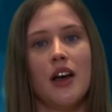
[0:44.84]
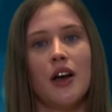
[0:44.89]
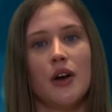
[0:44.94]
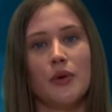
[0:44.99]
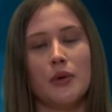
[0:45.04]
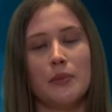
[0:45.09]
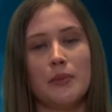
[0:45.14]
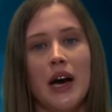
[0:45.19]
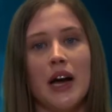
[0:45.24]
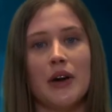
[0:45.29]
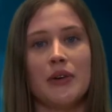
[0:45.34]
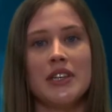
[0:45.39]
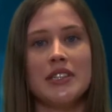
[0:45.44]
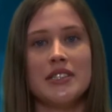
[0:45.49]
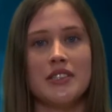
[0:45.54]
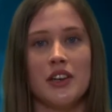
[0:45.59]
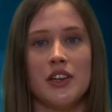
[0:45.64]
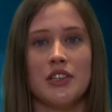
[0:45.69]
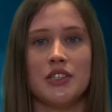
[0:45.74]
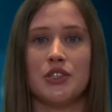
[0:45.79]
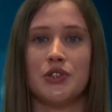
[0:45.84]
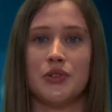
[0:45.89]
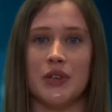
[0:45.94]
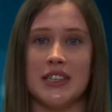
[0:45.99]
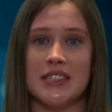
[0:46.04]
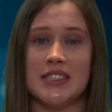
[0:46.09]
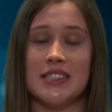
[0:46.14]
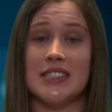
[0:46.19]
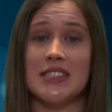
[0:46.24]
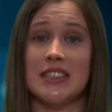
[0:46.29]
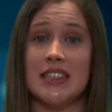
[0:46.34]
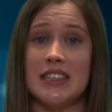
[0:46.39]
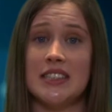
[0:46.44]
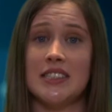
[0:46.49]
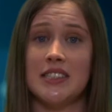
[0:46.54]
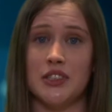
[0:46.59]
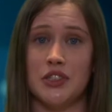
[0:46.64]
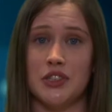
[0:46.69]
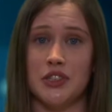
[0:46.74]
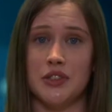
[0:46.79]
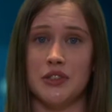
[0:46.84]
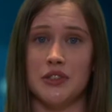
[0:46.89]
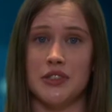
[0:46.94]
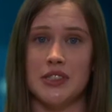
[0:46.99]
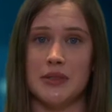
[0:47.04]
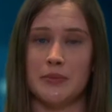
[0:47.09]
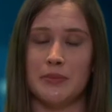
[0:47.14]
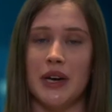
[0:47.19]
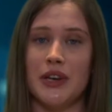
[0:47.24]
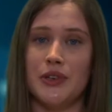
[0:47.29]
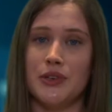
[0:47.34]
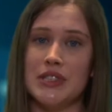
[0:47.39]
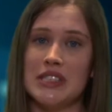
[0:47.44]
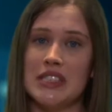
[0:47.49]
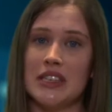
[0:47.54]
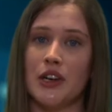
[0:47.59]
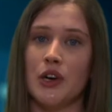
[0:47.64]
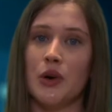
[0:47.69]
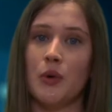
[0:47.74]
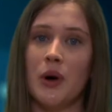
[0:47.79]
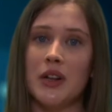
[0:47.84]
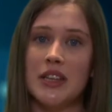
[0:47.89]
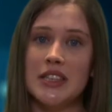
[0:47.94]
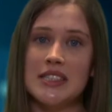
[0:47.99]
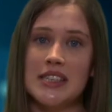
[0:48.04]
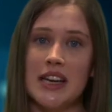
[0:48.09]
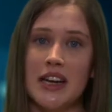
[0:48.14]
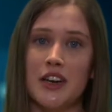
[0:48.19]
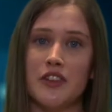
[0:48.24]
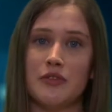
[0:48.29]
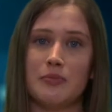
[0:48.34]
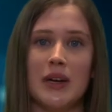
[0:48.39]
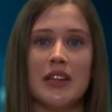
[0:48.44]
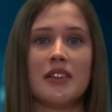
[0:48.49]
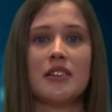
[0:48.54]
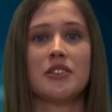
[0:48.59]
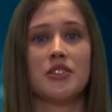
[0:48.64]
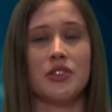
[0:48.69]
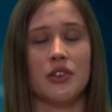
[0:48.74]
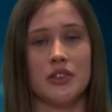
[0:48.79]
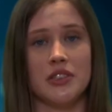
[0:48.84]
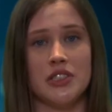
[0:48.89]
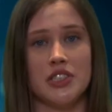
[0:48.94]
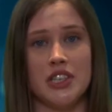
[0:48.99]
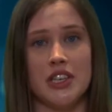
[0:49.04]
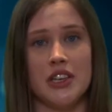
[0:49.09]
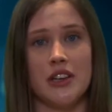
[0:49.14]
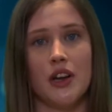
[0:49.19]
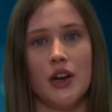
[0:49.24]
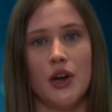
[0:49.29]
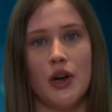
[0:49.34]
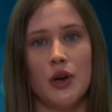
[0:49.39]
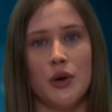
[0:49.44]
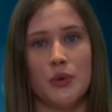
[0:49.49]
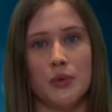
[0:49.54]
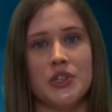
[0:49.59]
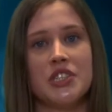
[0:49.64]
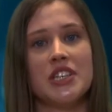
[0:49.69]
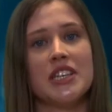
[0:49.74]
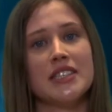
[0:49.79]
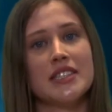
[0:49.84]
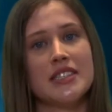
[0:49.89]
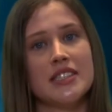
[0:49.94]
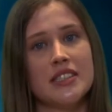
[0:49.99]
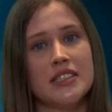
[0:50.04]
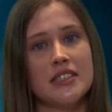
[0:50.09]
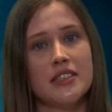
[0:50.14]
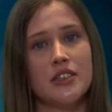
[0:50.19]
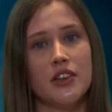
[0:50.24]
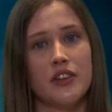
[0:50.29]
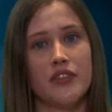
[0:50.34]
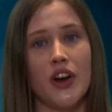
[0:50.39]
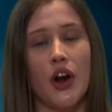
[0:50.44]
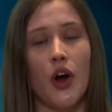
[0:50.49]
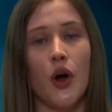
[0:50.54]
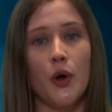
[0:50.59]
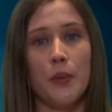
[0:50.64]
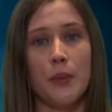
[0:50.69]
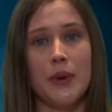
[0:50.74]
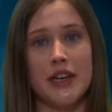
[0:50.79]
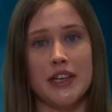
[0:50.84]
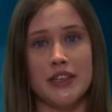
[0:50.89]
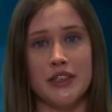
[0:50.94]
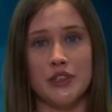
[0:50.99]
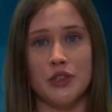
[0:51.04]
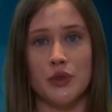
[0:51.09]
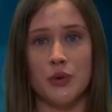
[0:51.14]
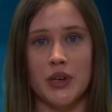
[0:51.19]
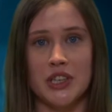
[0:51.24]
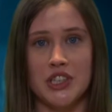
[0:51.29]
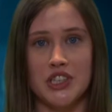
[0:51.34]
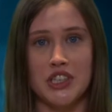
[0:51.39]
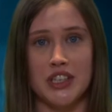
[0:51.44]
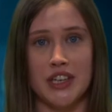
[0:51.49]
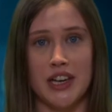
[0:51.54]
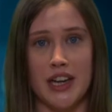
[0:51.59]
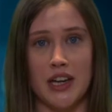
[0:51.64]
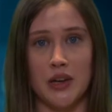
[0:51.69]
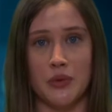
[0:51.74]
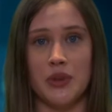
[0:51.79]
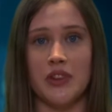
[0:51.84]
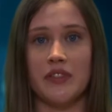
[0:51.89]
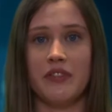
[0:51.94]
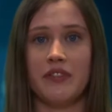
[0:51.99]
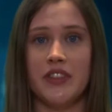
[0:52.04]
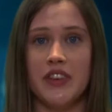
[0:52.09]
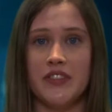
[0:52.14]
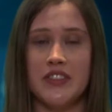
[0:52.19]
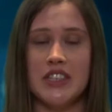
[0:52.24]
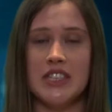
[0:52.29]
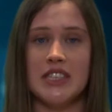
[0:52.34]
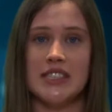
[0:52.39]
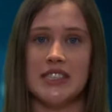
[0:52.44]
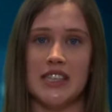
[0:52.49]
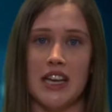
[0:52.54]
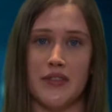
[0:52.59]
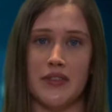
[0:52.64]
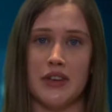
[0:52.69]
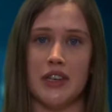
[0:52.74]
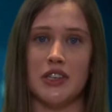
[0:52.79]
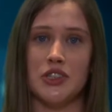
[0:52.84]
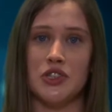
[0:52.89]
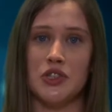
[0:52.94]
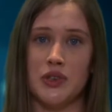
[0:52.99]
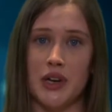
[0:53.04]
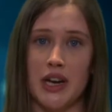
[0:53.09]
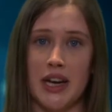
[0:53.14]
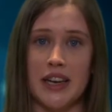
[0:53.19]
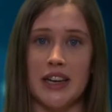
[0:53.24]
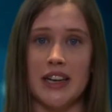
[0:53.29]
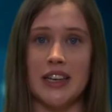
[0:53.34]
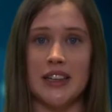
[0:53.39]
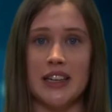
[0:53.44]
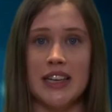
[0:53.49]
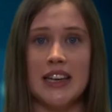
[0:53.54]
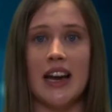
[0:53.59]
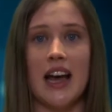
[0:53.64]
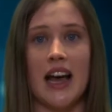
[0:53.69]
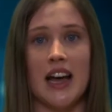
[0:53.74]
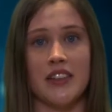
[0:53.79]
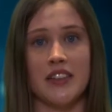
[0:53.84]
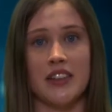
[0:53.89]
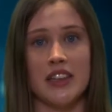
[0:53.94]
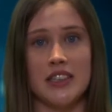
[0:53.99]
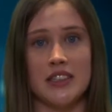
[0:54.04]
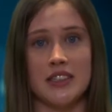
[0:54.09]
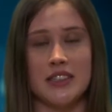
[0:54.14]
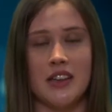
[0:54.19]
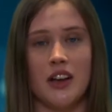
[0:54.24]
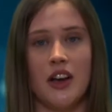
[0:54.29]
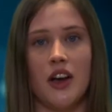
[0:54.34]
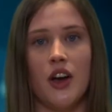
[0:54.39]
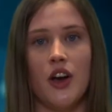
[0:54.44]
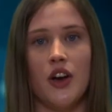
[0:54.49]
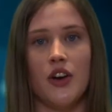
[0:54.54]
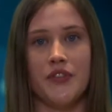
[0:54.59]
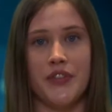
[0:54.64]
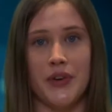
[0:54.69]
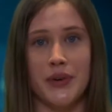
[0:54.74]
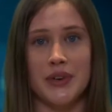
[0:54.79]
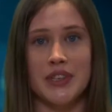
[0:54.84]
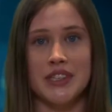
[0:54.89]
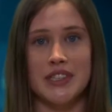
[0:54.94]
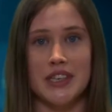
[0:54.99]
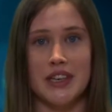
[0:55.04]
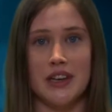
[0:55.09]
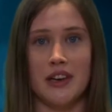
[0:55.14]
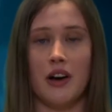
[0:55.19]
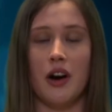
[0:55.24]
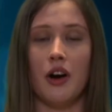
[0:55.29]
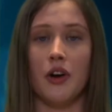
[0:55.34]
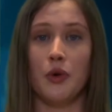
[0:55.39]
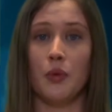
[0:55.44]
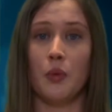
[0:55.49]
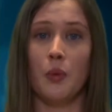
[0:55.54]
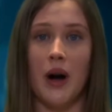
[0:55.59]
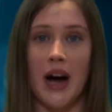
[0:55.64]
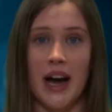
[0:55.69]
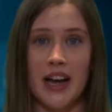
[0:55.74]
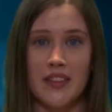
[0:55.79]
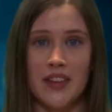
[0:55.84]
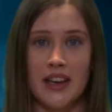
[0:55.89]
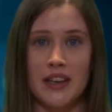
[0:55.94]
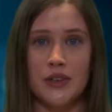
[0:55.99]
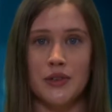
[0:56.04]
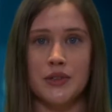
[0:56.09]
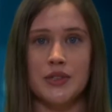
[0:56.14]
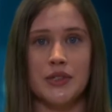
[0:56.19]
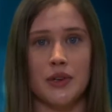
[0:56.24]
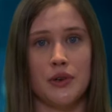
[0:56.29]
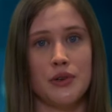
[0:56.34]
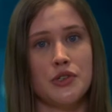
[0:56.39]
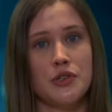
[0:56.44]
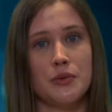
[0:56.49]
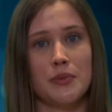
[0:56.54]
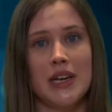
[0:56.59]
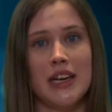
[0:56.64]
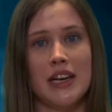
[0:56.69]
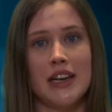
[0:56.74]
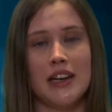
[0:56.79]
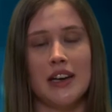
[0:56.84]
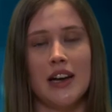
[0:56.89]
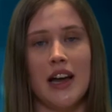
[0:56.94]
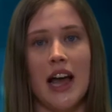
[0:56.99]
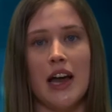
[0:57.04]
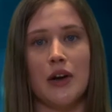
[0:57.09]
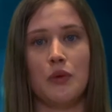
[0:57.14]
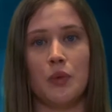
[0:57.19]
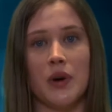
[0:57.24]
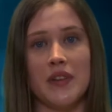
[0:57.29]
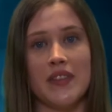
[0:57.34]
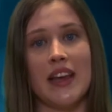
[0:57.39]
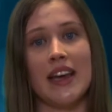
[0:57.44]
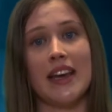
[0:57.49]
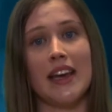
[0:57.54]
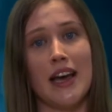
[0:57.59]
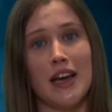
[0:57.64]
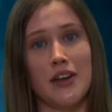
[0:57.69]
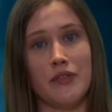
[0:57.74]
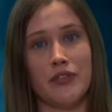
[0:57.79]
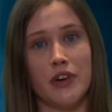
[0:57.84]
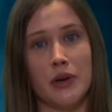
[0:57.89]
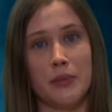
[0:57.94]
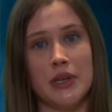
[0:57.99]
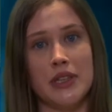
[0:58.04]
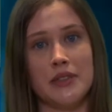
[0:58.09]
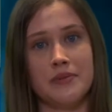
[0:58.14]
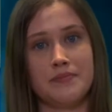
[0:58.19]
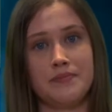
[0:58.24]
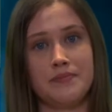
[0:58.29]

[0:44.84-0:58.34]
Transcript: Well, my research addresses these issues by using a qualitative methodology which consisted of an open ended questionnaire with 57 Australian elite athletes focusing on why they use social media and what they gain from it.